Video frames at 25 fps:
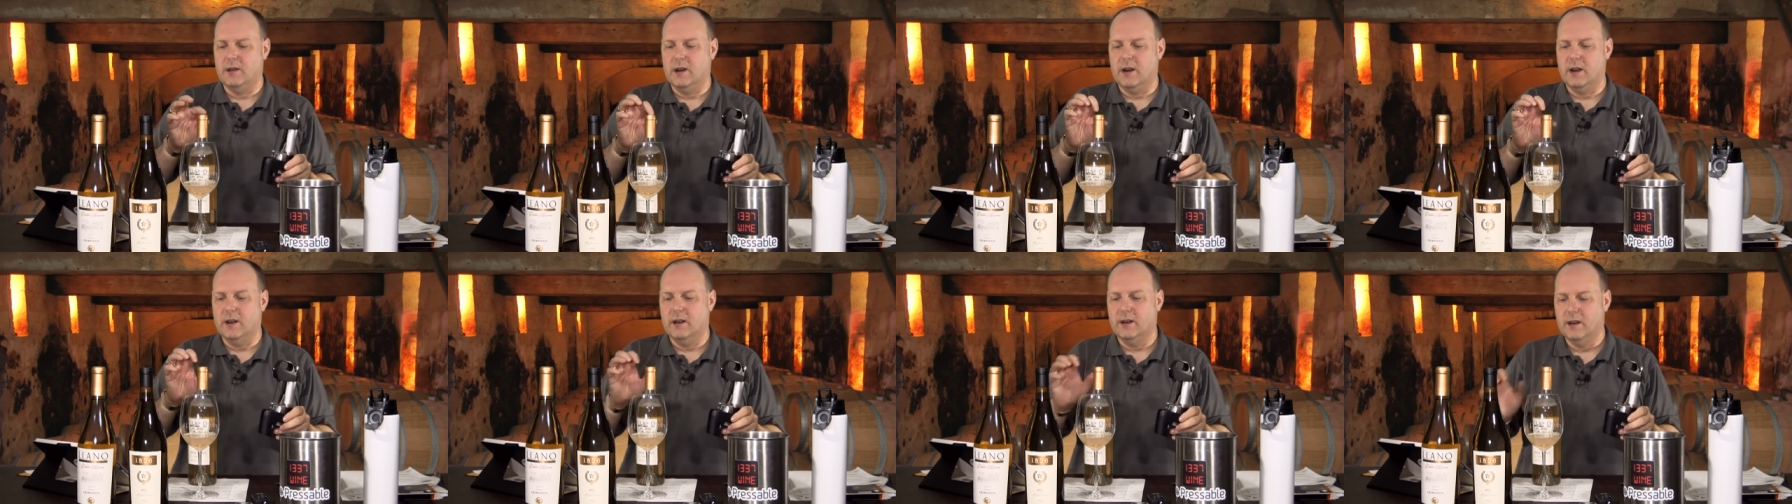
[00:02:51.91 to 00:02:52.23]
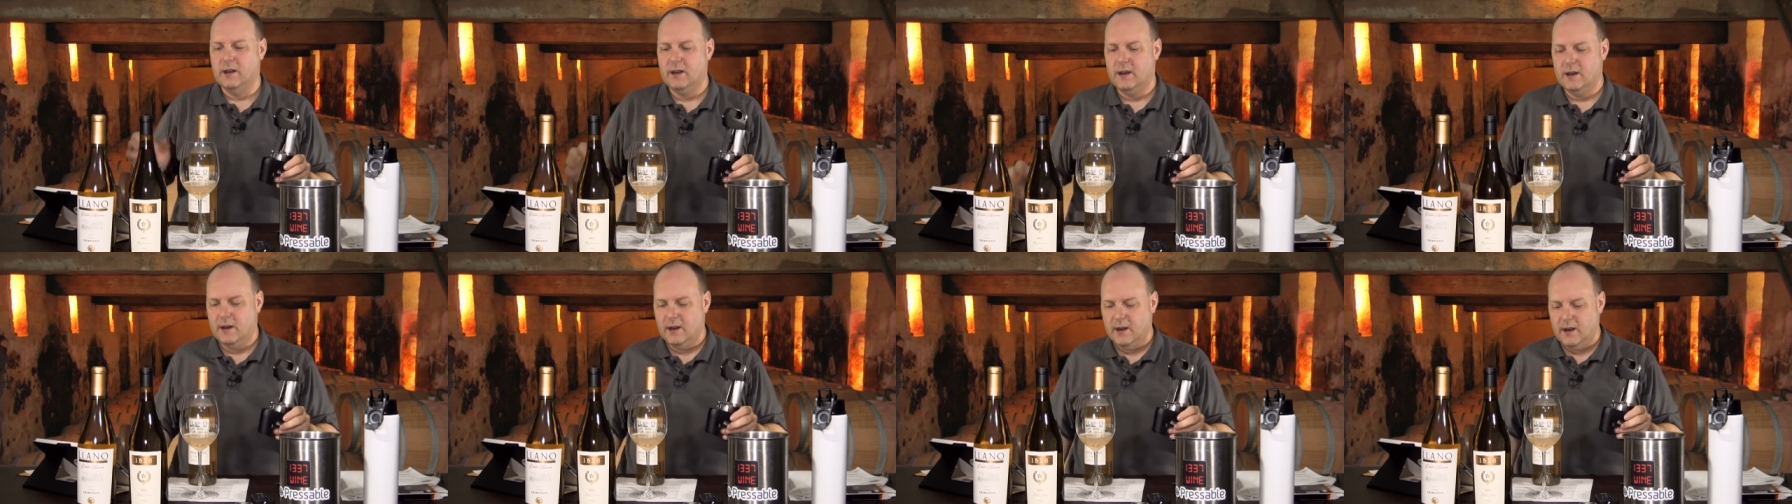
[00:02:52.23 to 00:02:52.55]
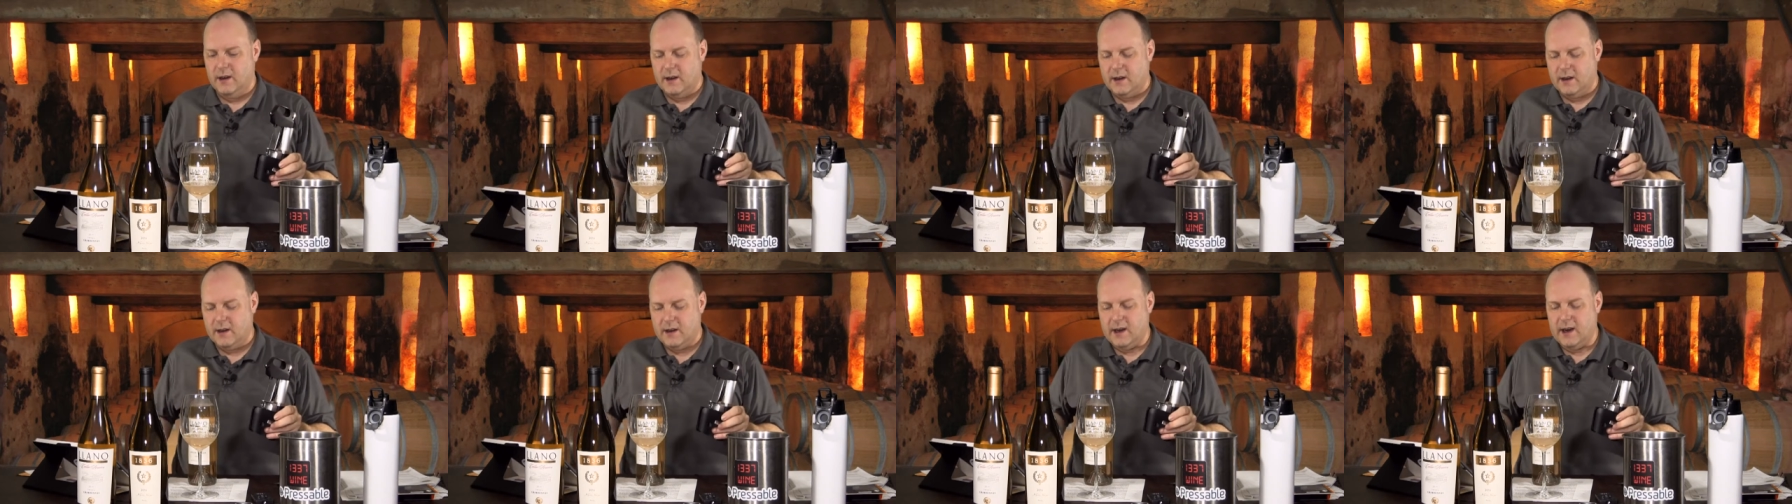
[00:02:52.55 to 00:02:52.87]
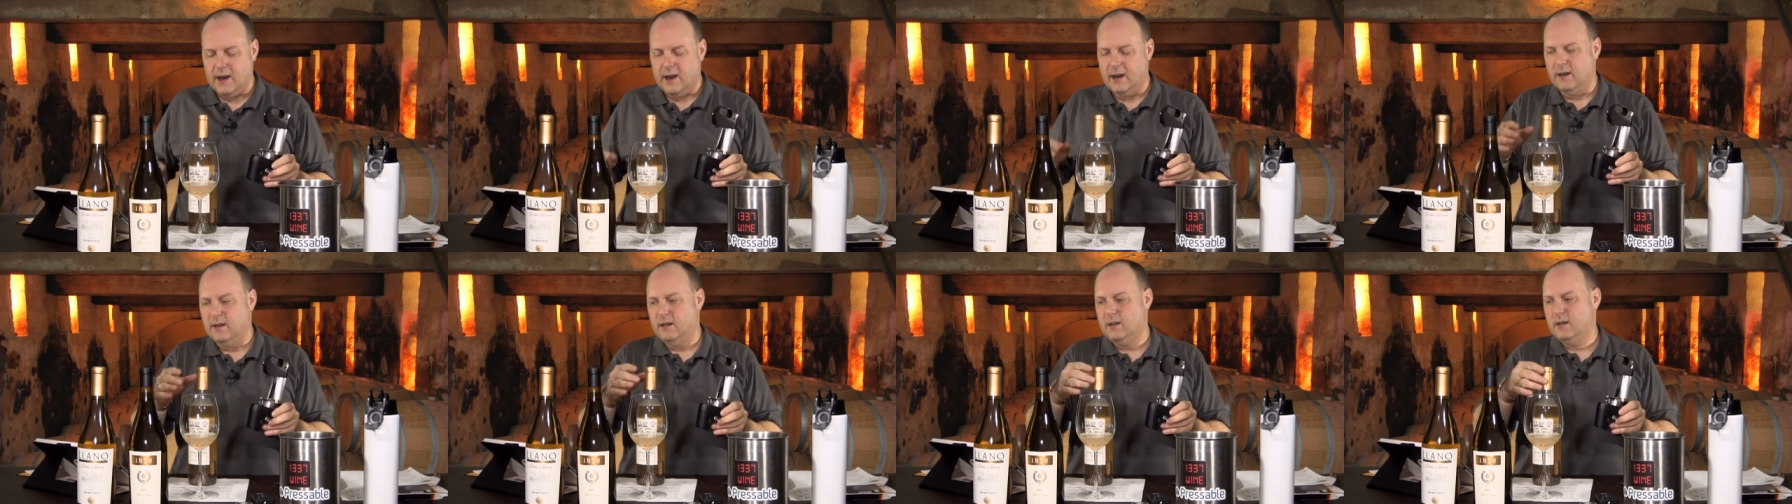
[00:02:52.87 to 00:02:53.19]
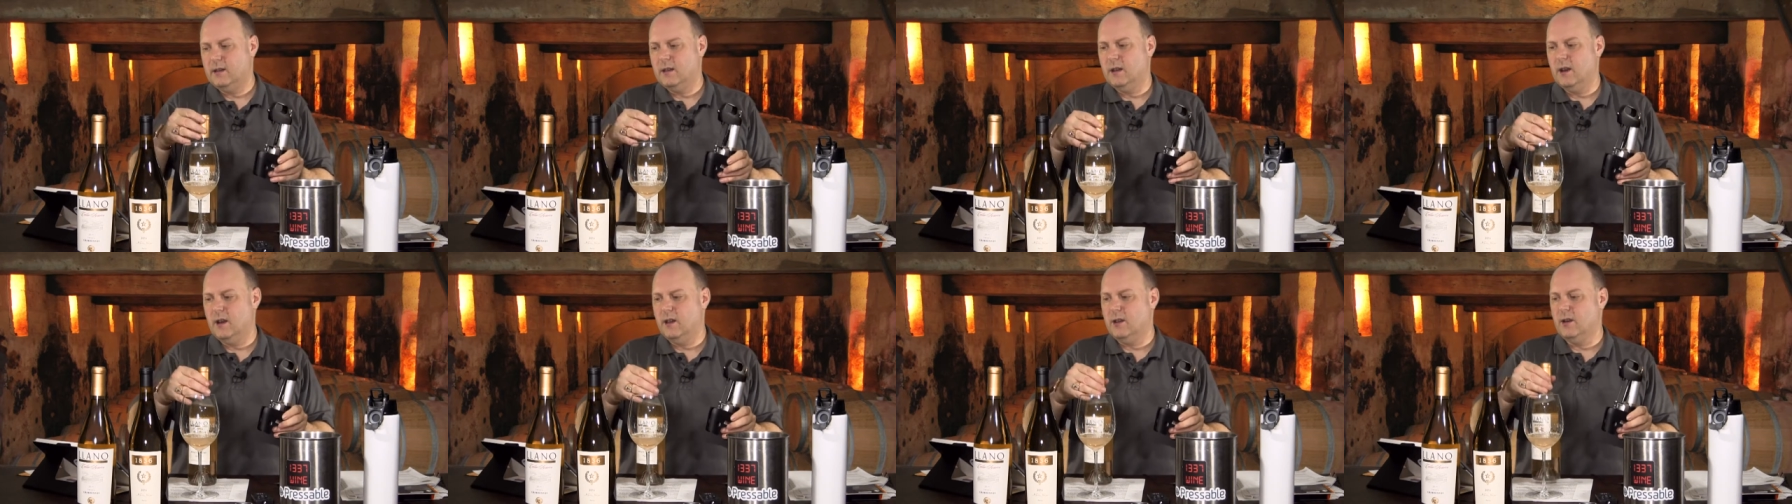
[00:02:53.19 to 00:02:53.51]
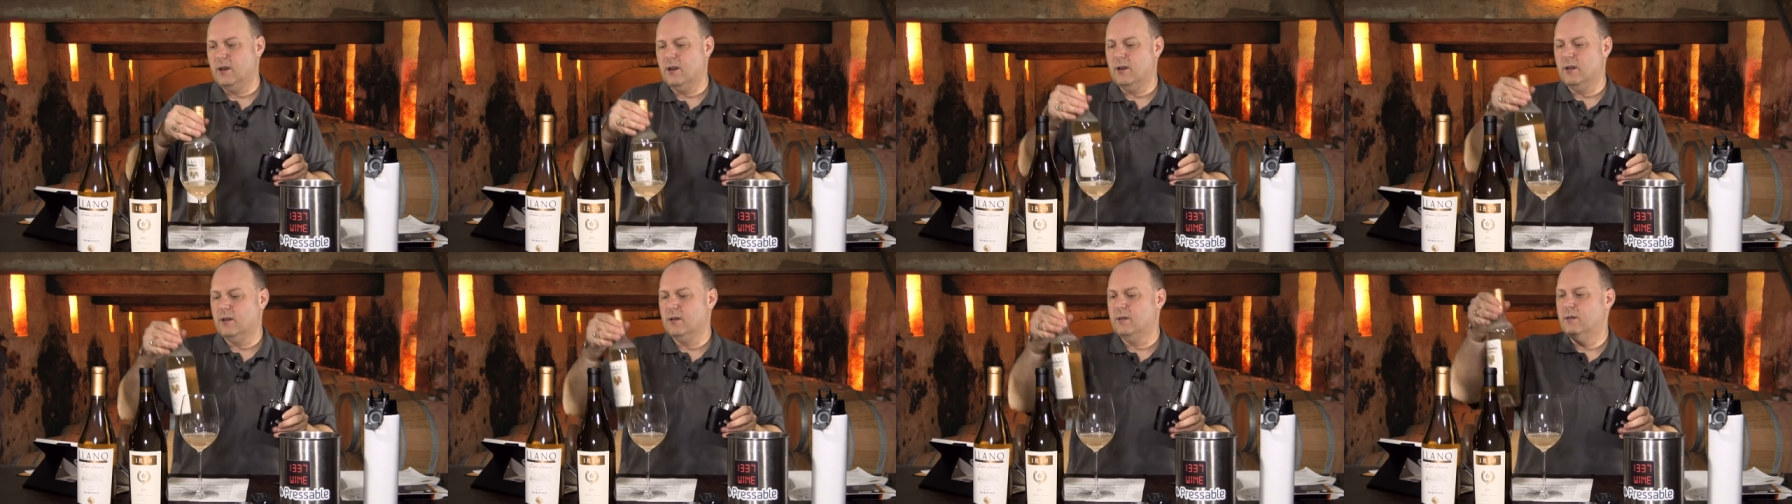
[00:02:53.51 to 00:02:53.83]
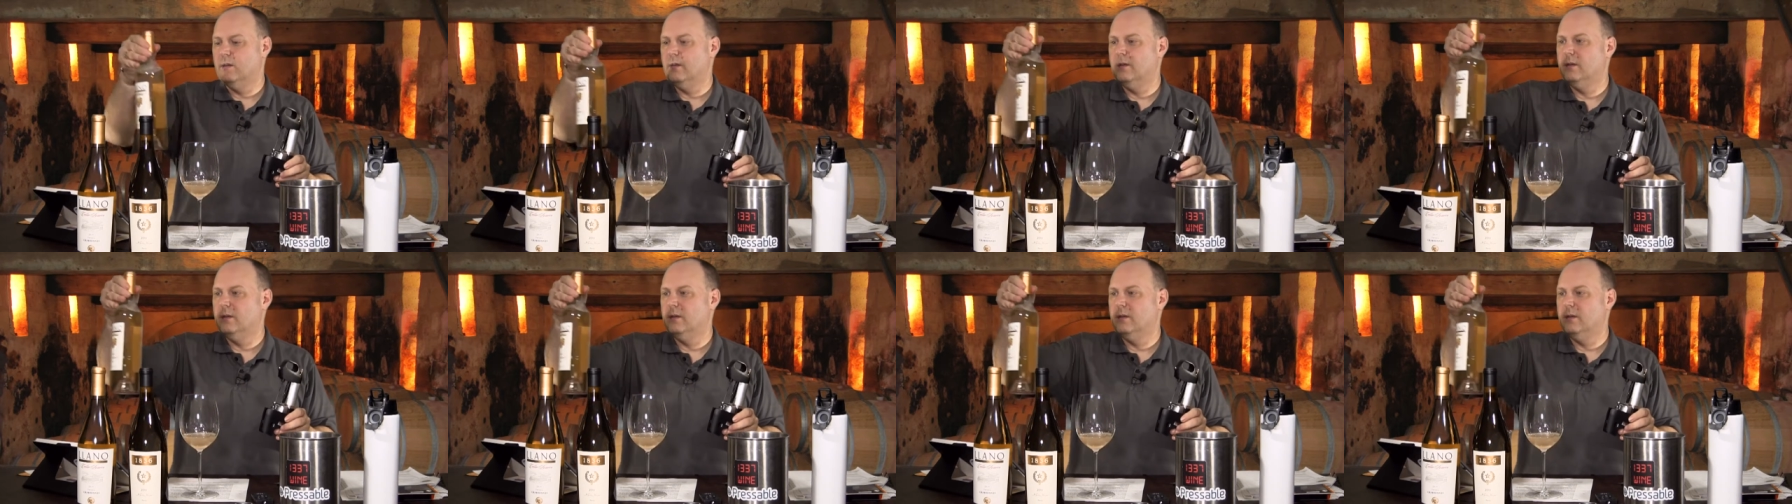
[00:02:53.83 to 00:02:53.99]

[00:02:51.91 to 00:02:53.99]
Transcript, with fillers: uh, get other,